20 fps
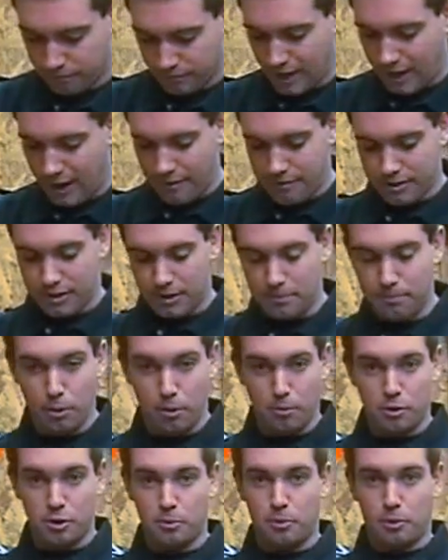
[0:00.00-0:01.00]
obviously
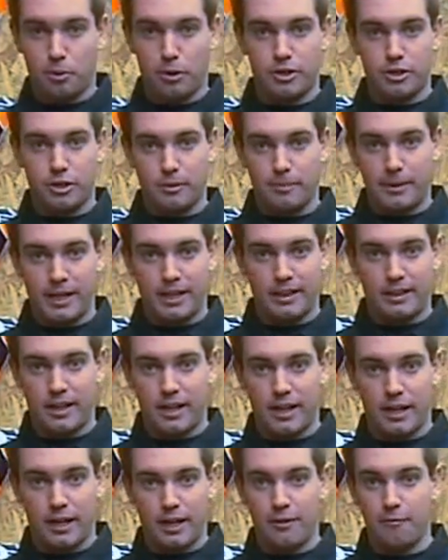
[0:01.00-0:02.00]
boom supports are a big thing.